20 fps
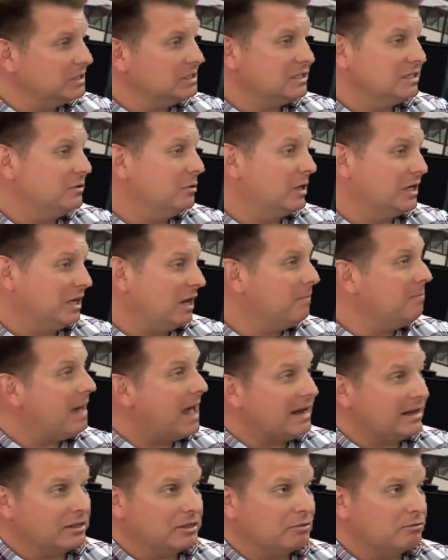this and you want to come
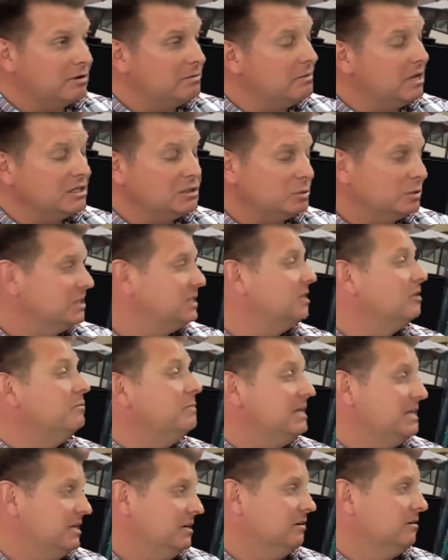back in three months, we'll still
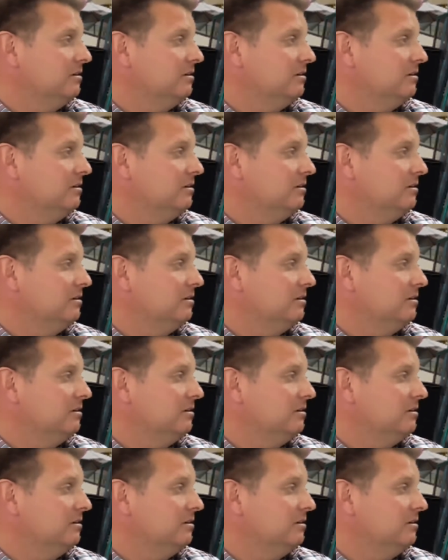be here.